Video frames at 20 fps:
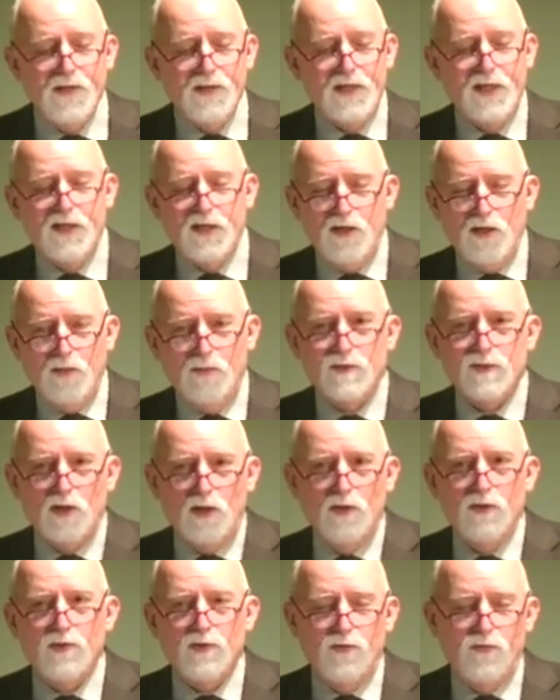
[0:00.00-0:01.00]
That comes
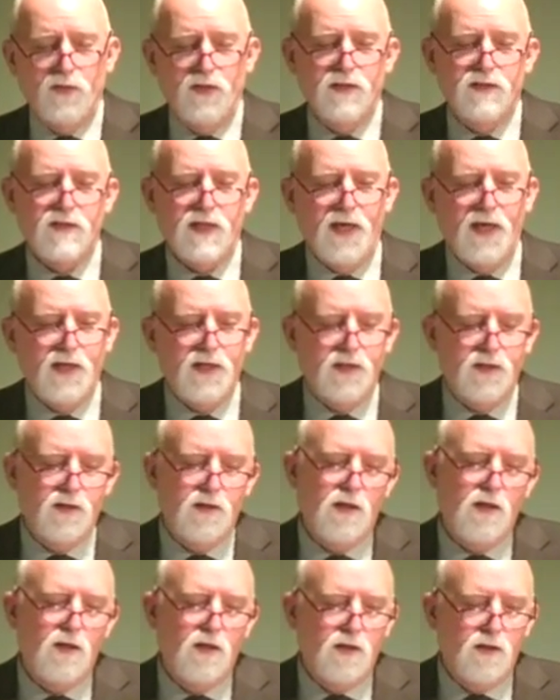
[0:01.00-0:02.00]
under this
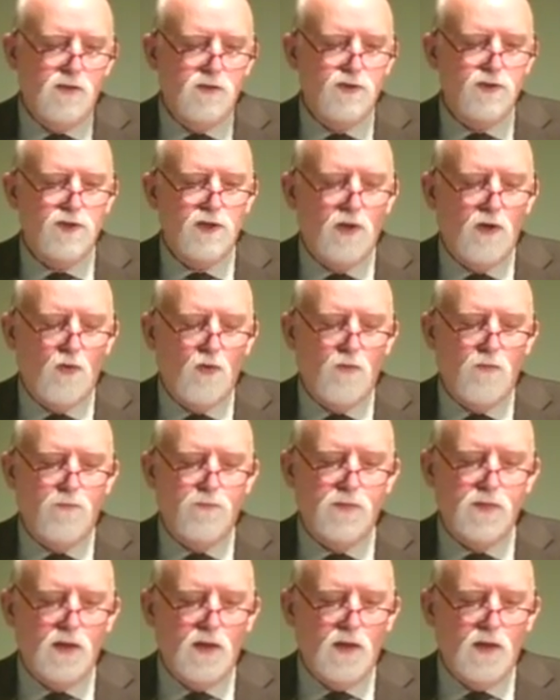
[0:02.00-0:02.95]
heading. So